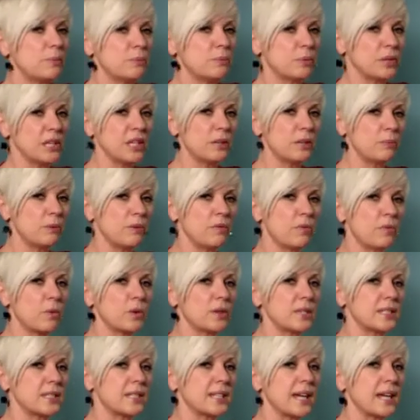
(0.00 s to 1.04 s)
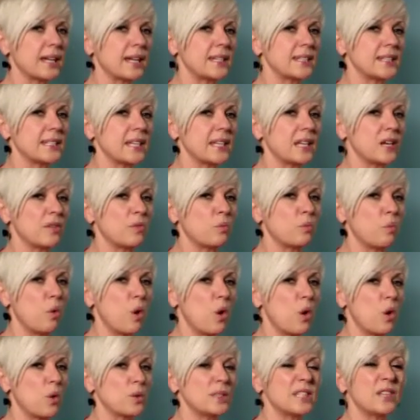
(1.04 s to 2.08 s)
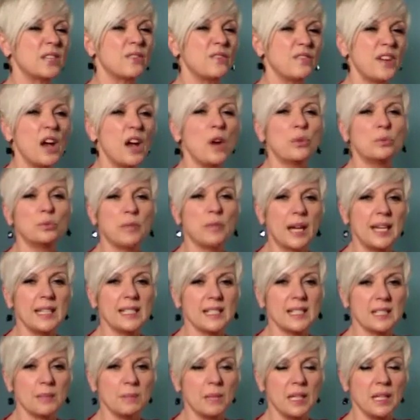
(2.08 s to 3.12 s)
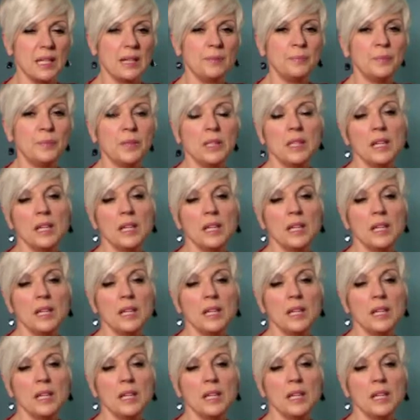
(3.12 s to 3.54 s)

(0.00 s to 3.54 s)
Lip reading: breathe before the second set of woes. It felt right to me.